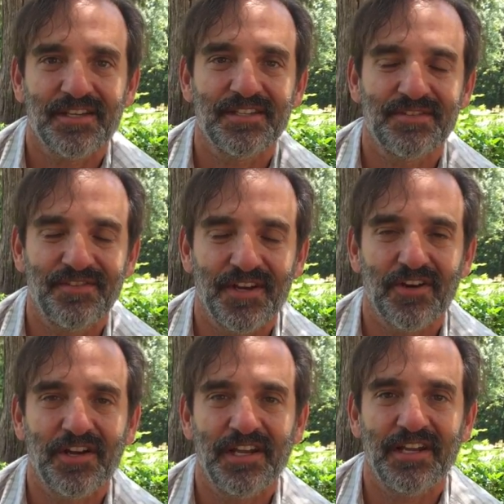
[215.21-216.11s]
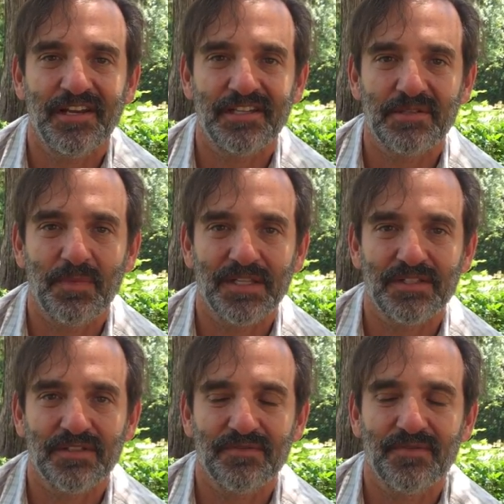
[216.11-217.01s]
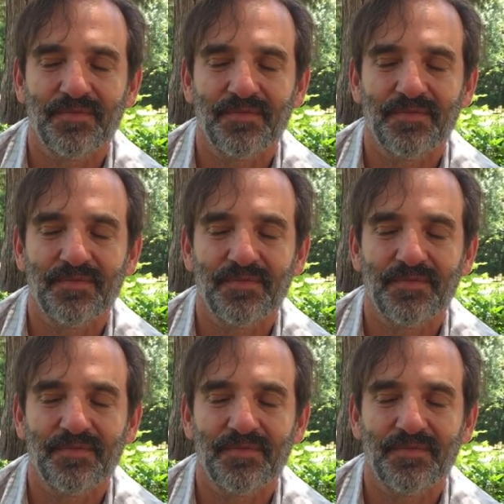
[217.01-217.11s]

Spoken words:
is very expensive.